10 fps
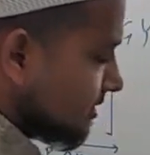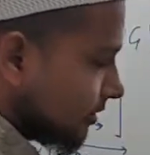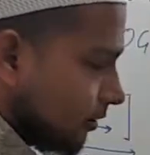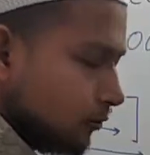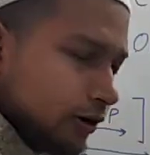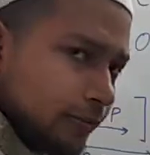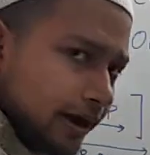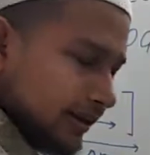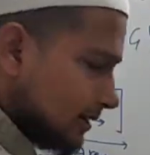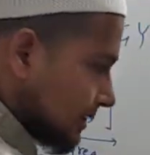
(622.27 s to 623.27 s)
surrounded
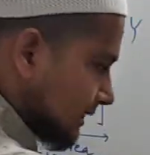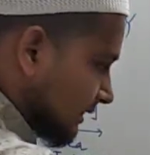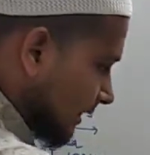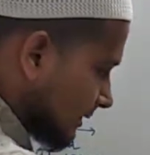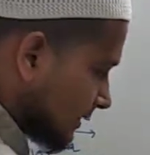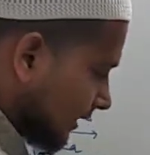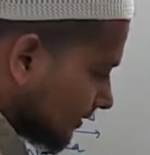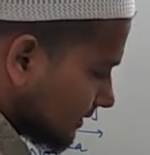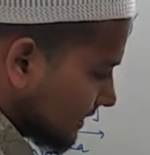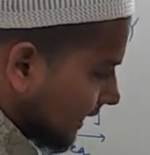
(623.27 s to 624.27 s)
by 6
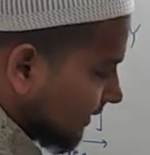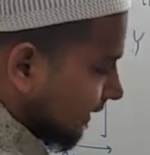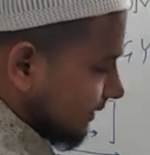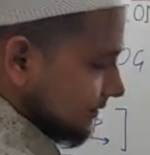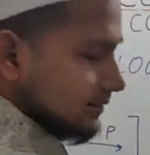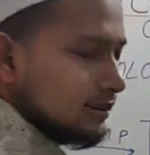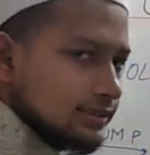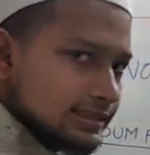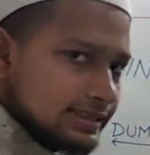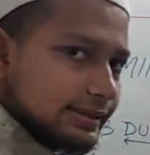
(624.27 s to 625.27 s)
cyanides,
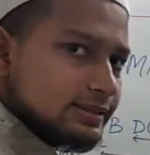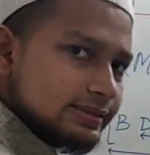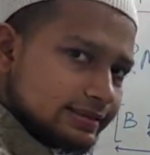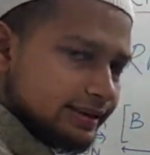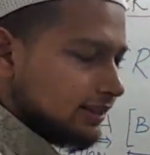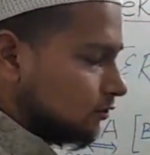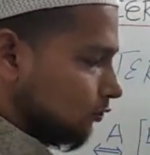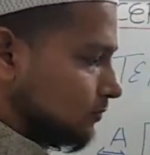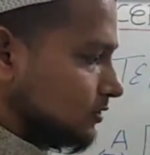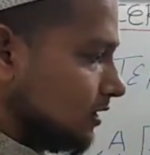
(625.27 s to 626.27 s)
6 CN
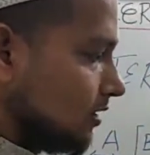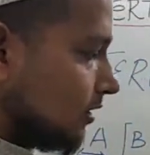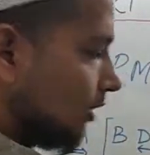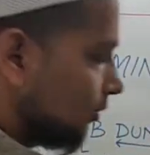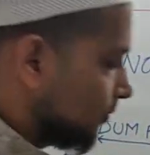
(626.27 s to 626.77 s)
groups. Now,